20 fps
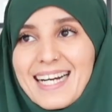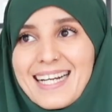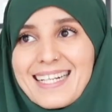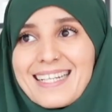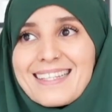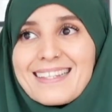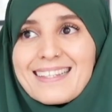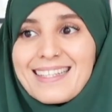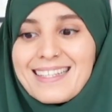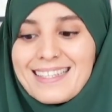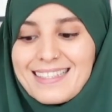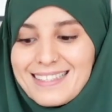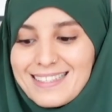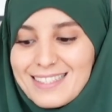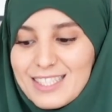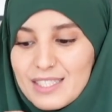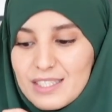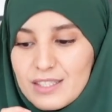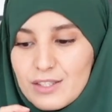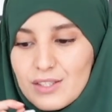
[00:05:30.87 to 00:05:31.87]
And I think
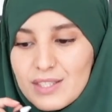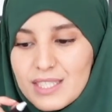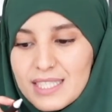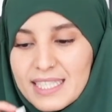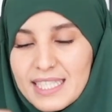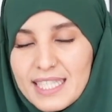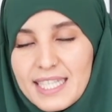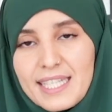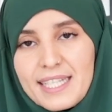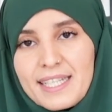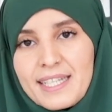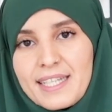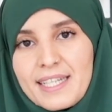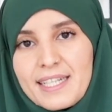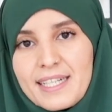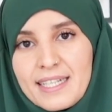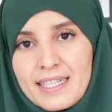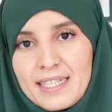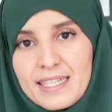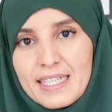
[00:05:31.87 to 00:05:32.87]
the key
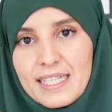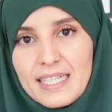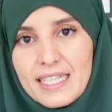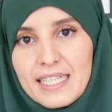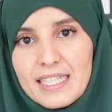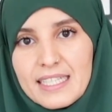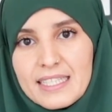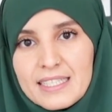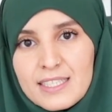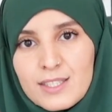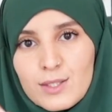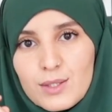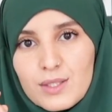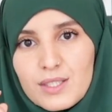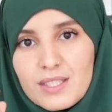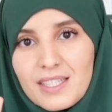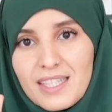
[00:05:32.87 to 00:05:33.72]
here is